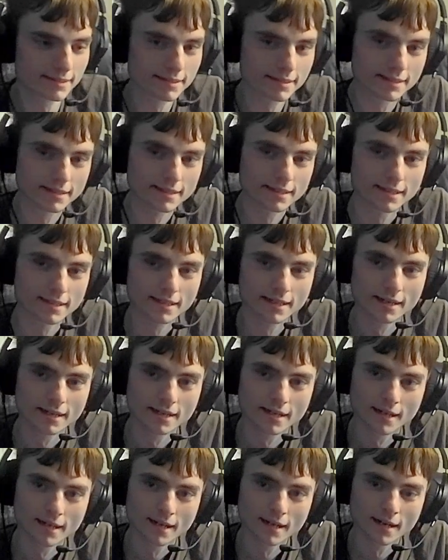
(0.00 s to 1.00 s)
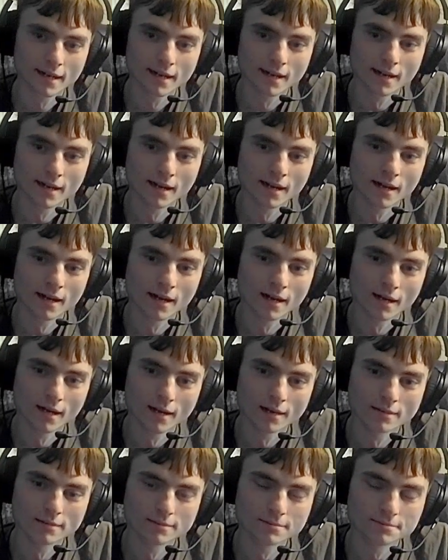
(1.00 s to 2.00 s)

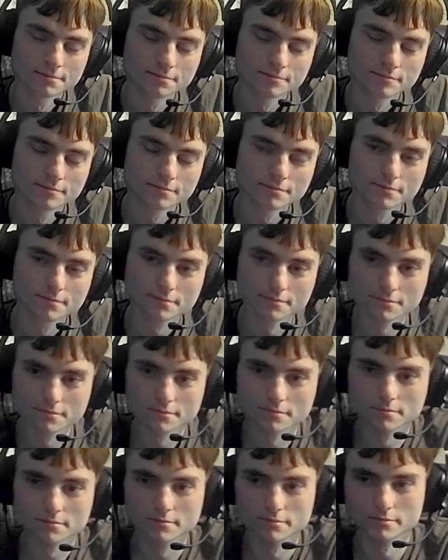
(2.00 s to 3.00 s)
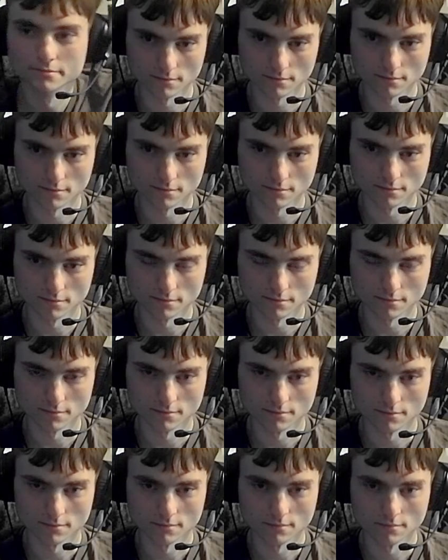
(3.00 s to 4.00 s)

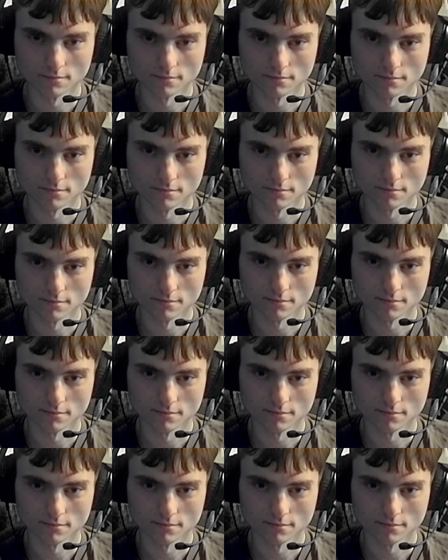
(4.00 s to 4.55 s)
(no one is talking)